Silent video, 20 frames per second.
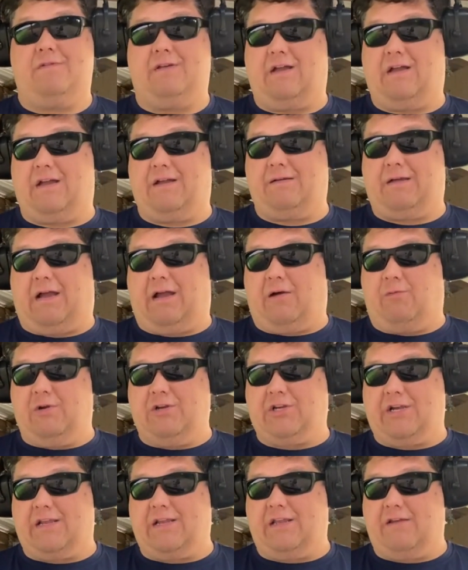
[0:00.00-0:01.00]
I
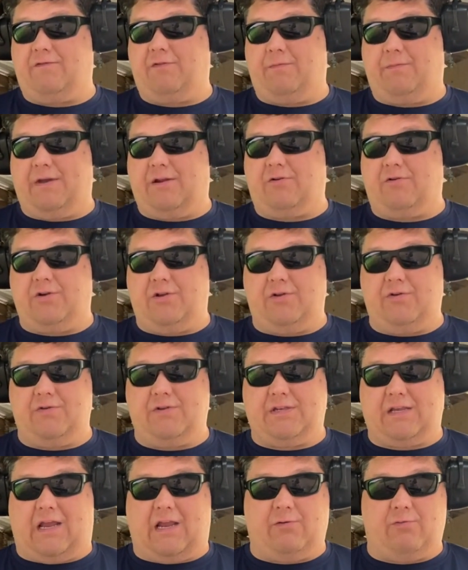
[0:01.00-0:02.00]
wish I could give you better
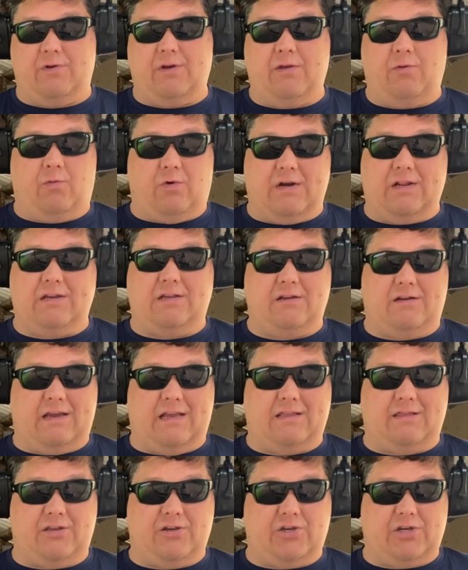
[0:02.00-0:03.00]
news. I really wanted to
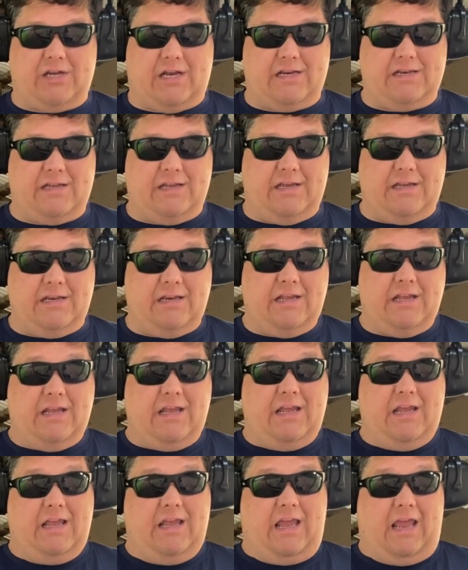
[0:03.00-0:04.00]
like this shotgun.
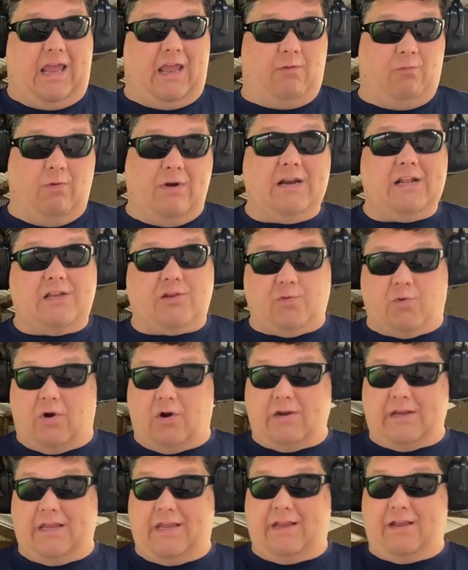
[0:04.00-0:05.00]
And when it's
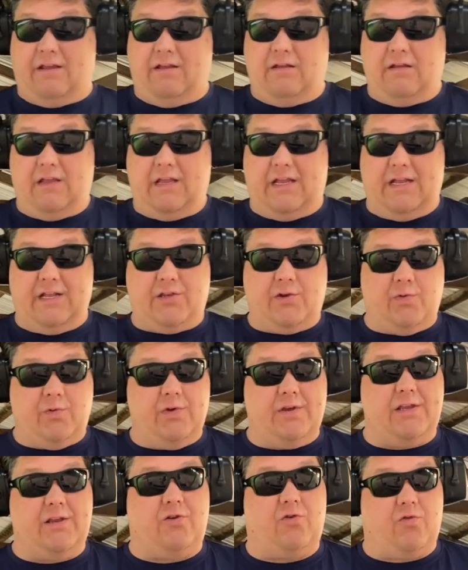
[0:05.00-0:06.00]
working, it's
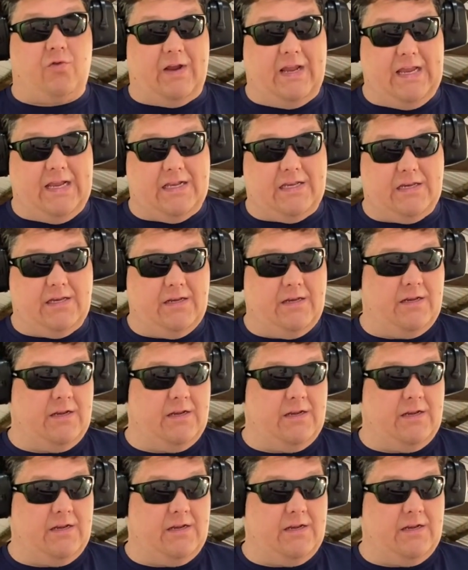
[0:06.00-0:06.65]
really great.